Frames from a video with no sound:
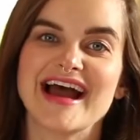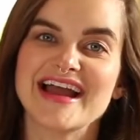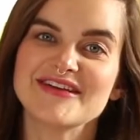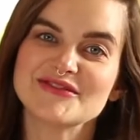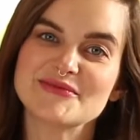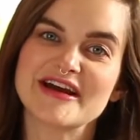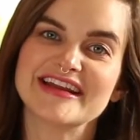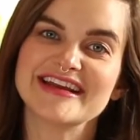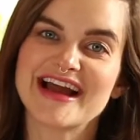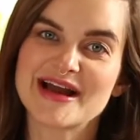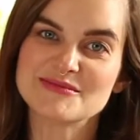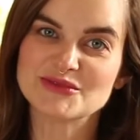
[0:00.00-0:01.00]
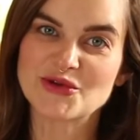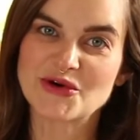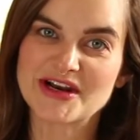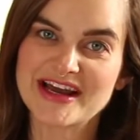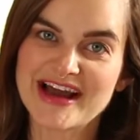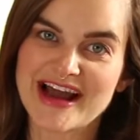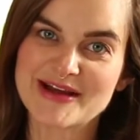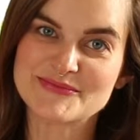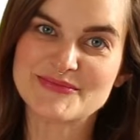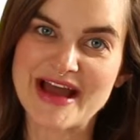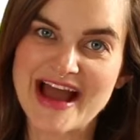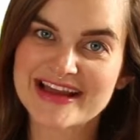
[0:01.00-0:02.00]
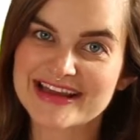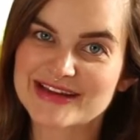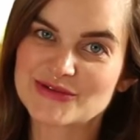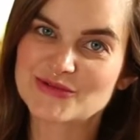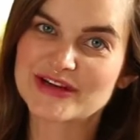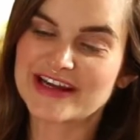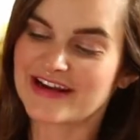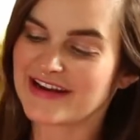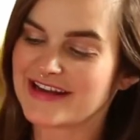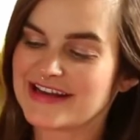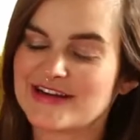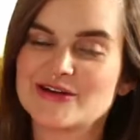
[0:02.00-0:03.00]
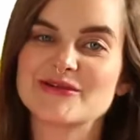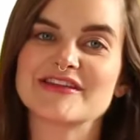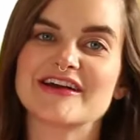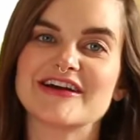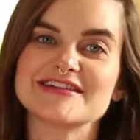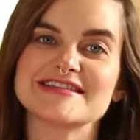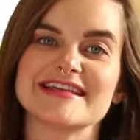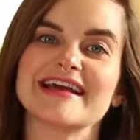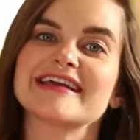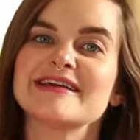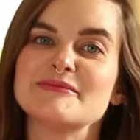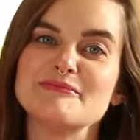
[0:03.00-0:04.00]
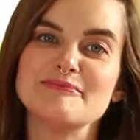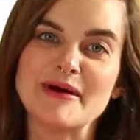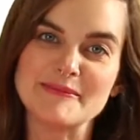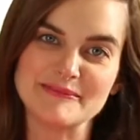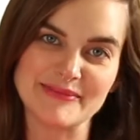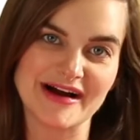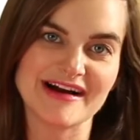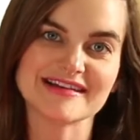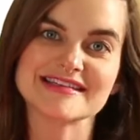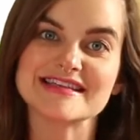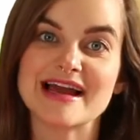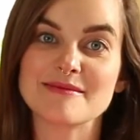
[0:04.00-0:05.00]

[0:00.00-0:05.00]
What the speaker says: Hi everybody, I'm Lorna. I'm back and we are here with our second bump box.